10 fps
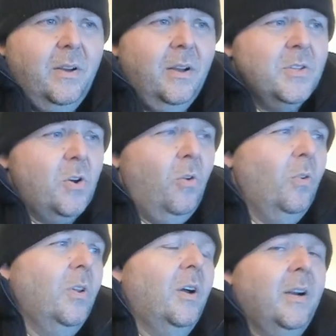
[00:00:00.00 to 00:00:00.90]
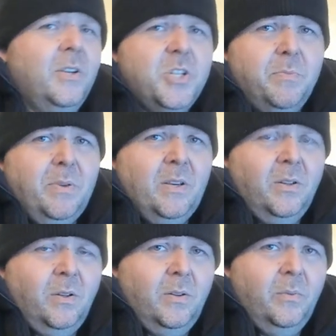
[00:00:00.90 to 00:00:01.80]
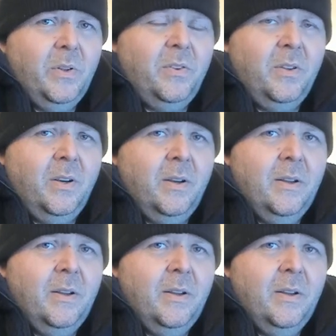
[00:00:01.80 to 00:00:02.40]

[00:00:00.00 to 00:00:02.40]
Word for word: There's a whole long spiel with uh,